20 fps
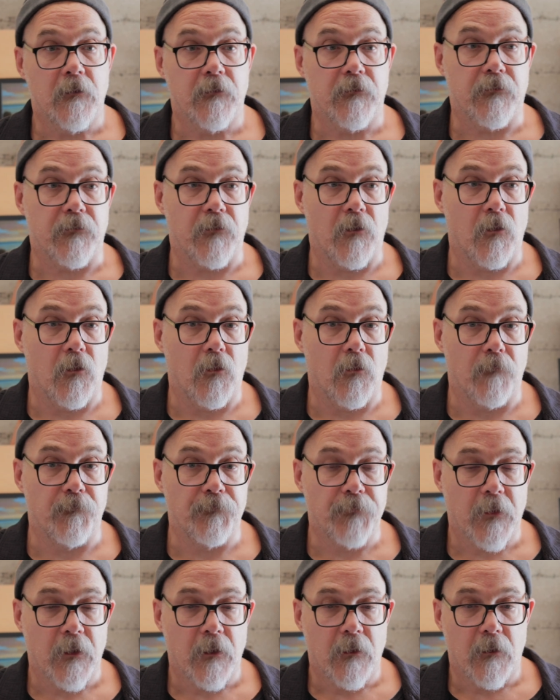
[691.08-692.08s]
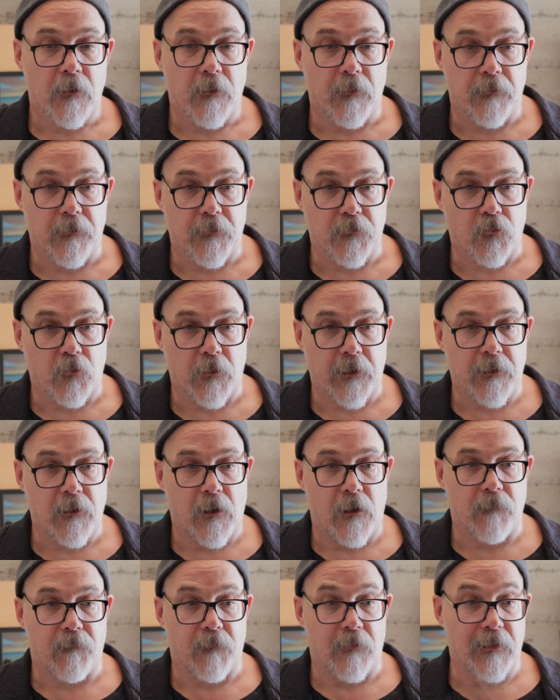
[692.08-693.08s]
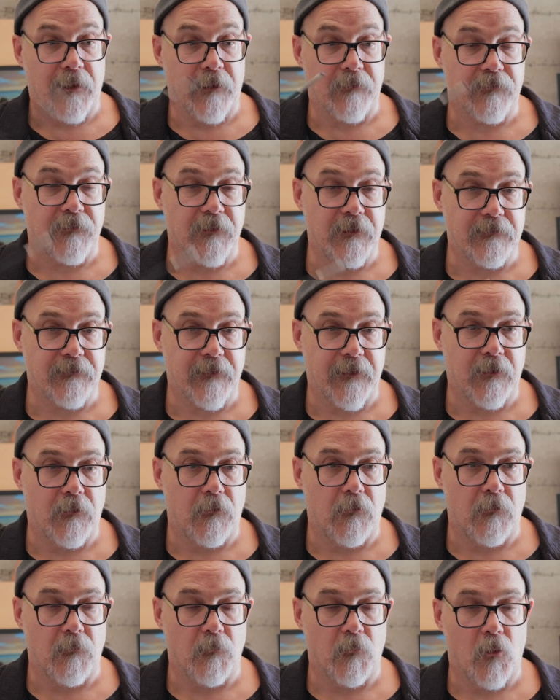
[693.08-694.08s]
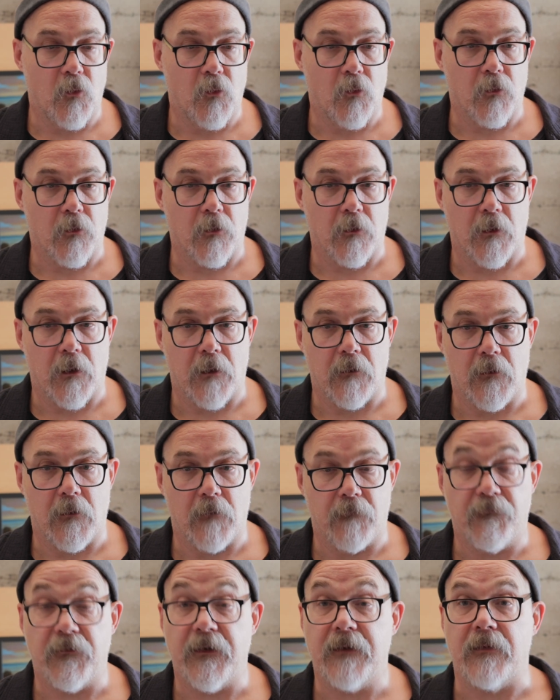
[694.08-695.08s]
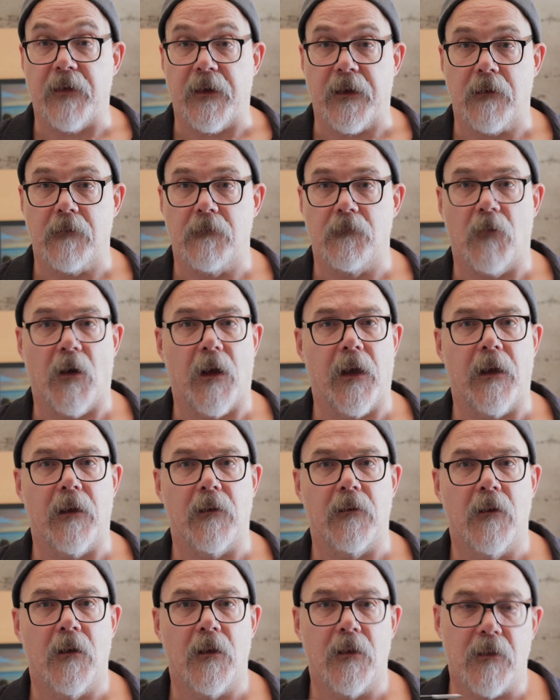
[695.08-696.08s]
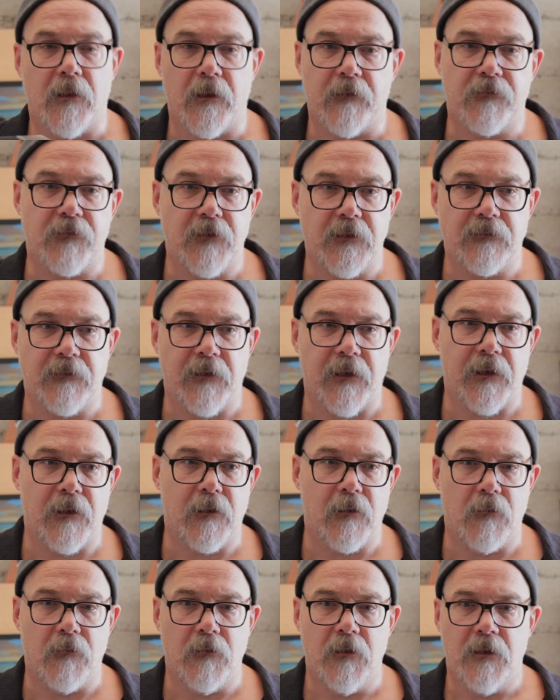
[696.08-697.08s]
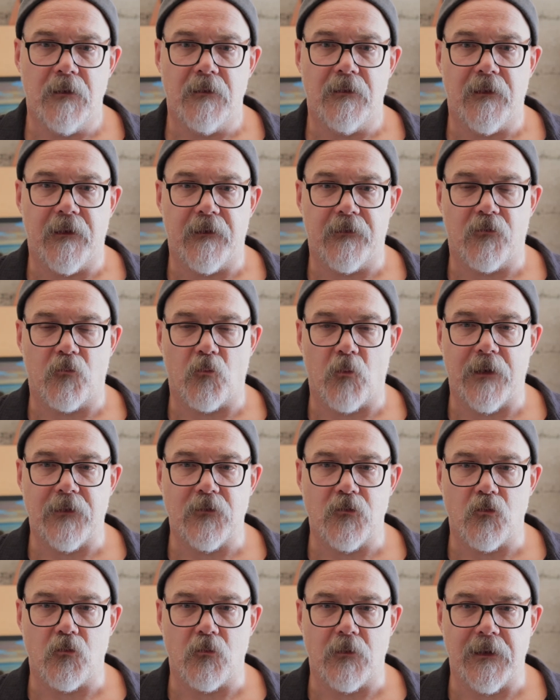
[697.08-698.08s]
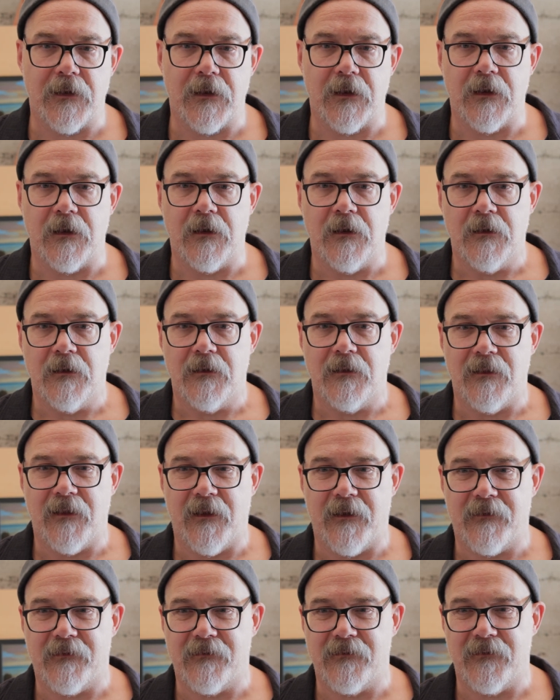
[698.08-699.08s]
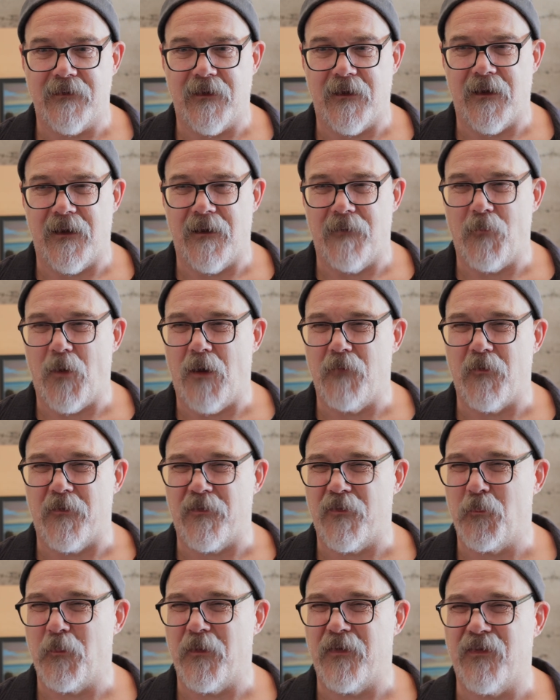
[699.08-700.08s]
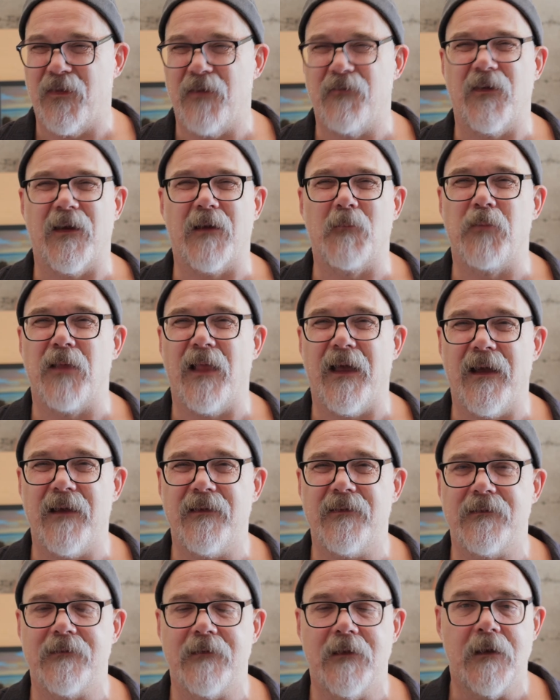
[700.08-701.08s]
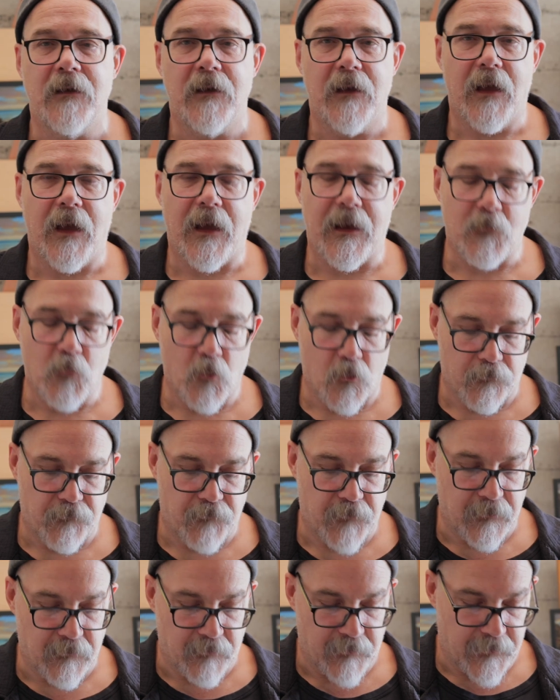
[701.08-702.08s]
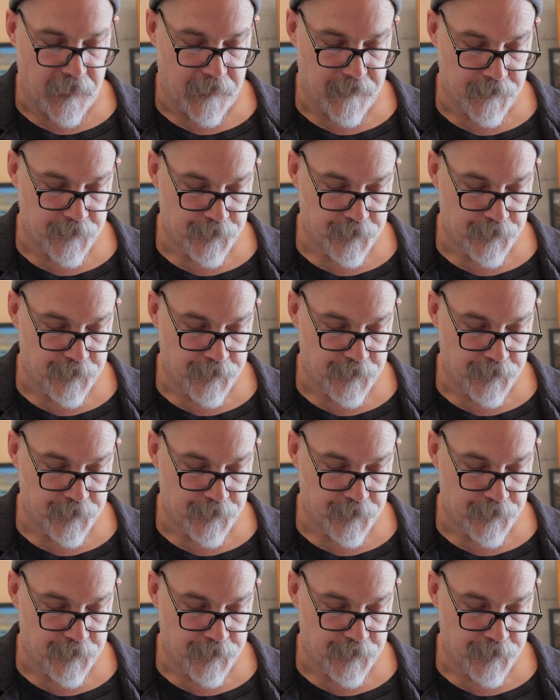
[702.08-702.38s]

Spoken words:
So the trade-off: less detail, more feeling. Right? Less detail, less rendering, less of a specific place, and more feeling.